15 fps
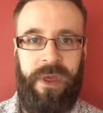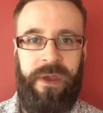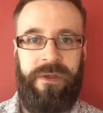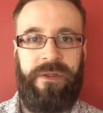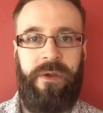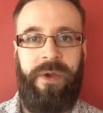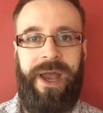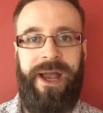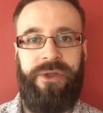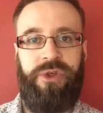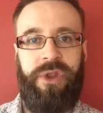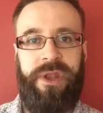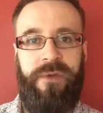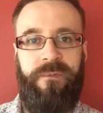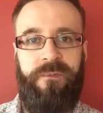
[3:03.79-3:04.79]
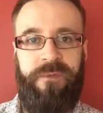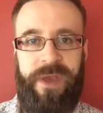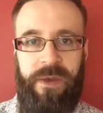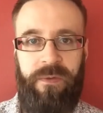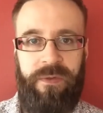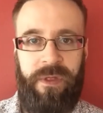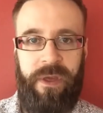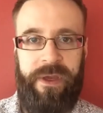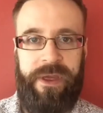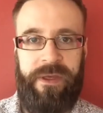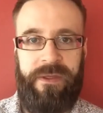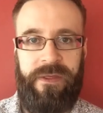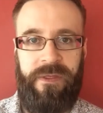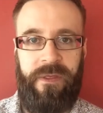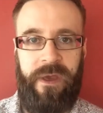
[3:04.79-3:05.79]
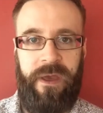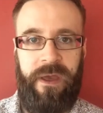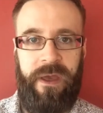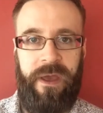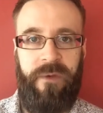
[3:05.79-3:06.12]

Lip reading: So it actually feels like it's there,